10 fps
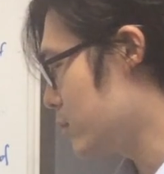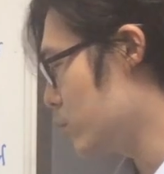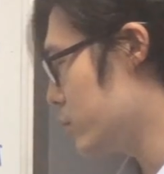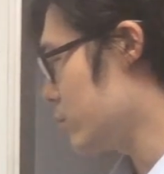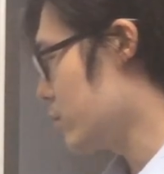it's
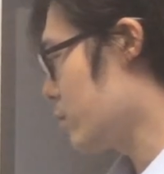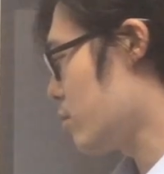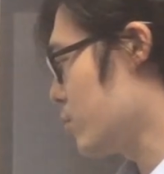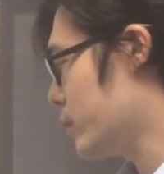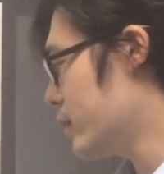always going to go
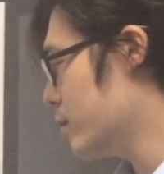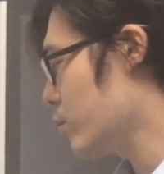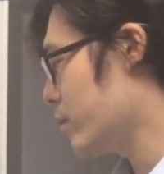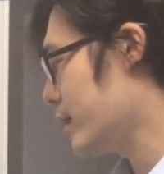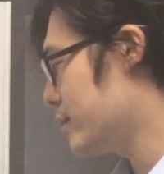through 1
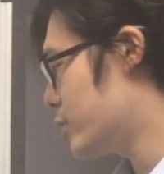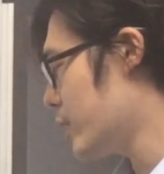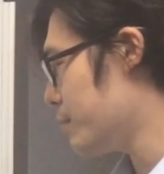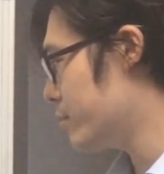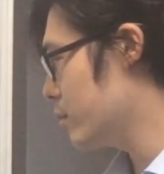with that
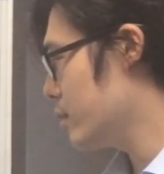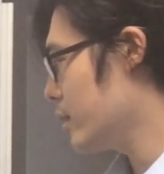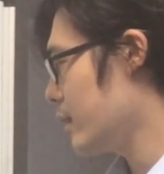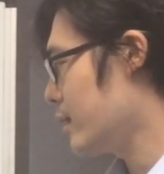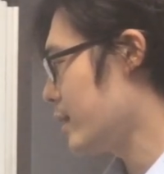shape,
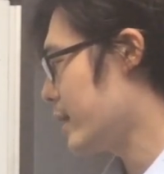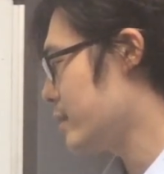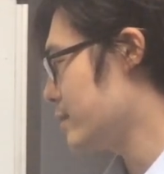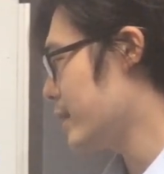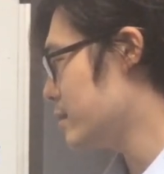and that
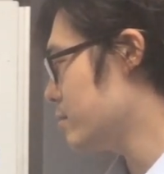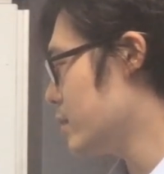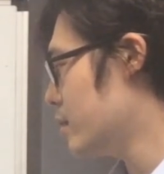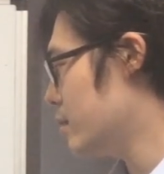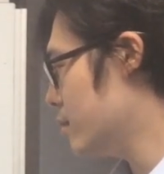as the
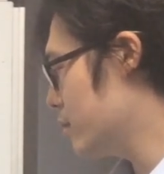asymptote.